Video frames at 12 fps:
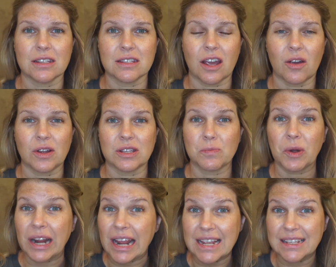so it's
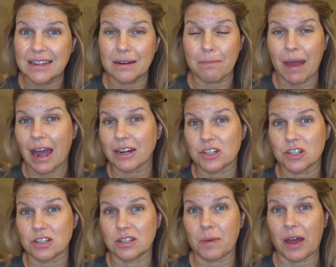pretty easy to match
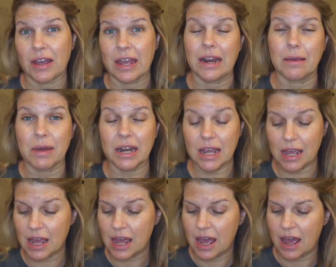just about anybody.